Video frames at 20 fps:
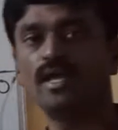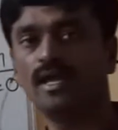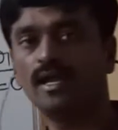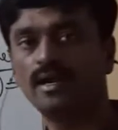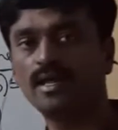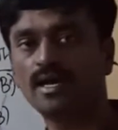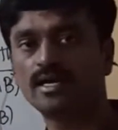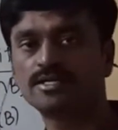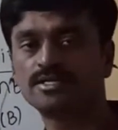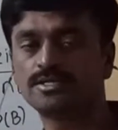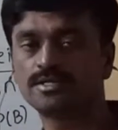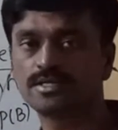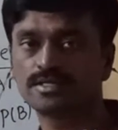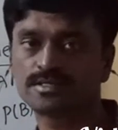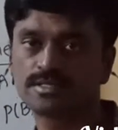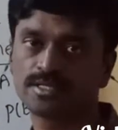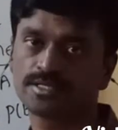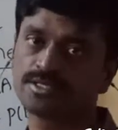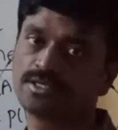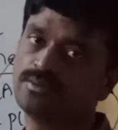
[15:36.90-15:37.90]
A dash
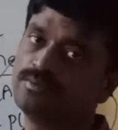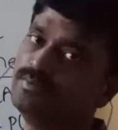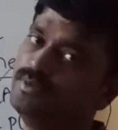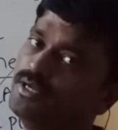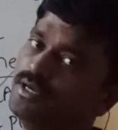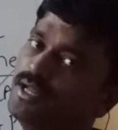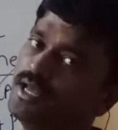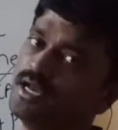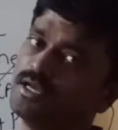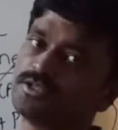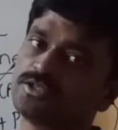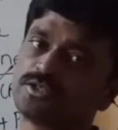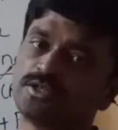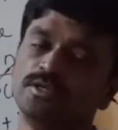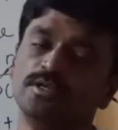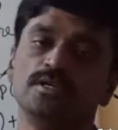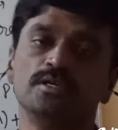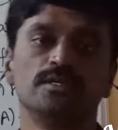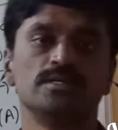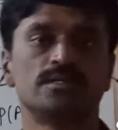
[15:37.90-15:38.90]
intersection B dash
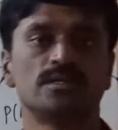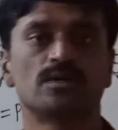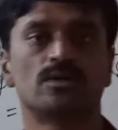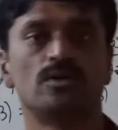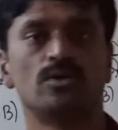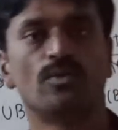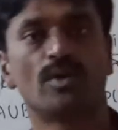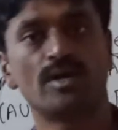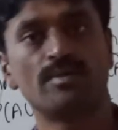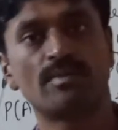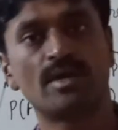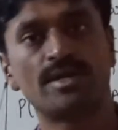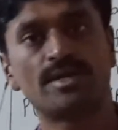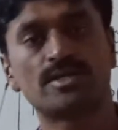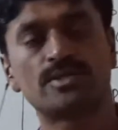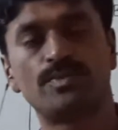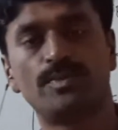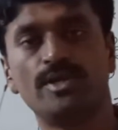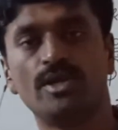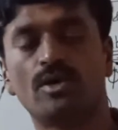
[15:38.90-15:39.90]
is equal to 1
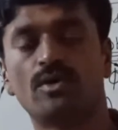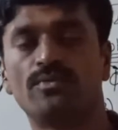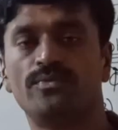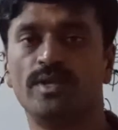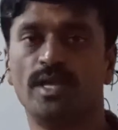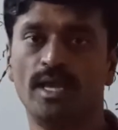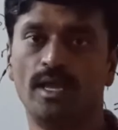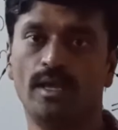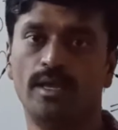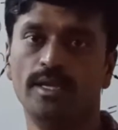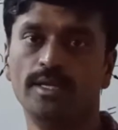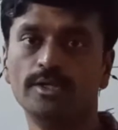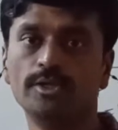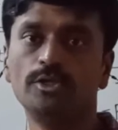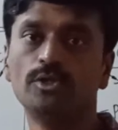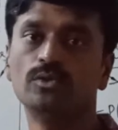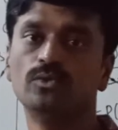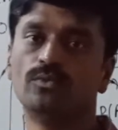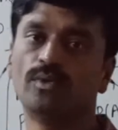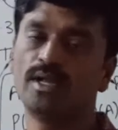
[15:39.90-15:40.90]
minus P of A
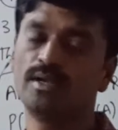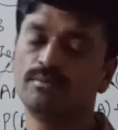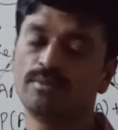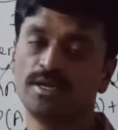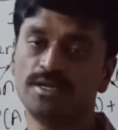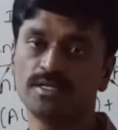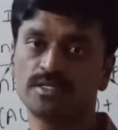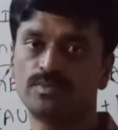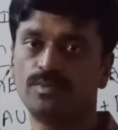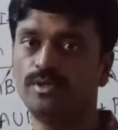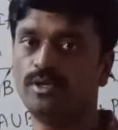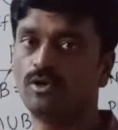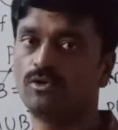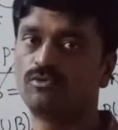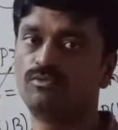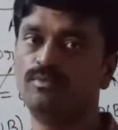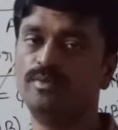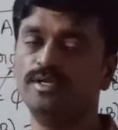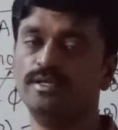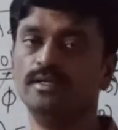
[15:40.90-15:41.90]
into 1 minus P
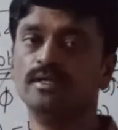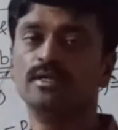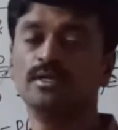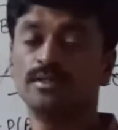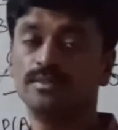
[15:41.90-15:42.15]
of B.